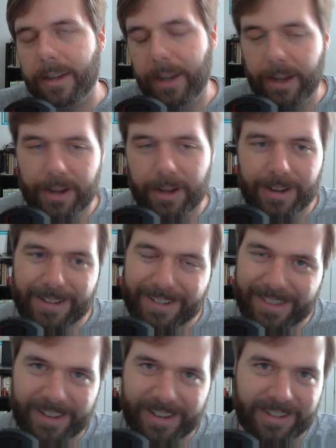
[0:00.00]
Yeah,
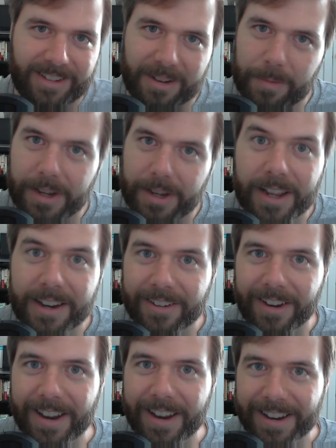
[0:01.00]
that's gonna be it,
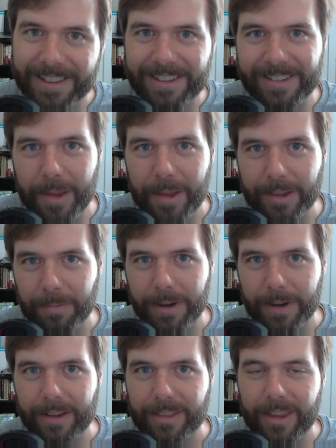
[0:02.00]
right? That's the
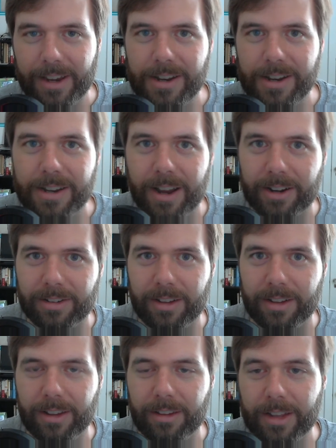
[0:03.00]
biggest thing. You need to
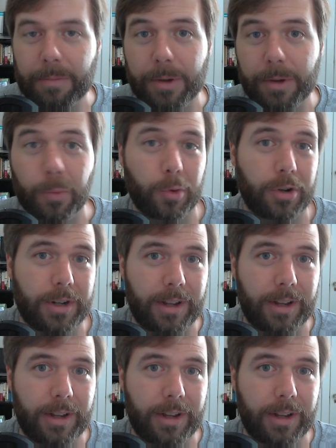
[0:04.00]
actually, because it's gonna be work.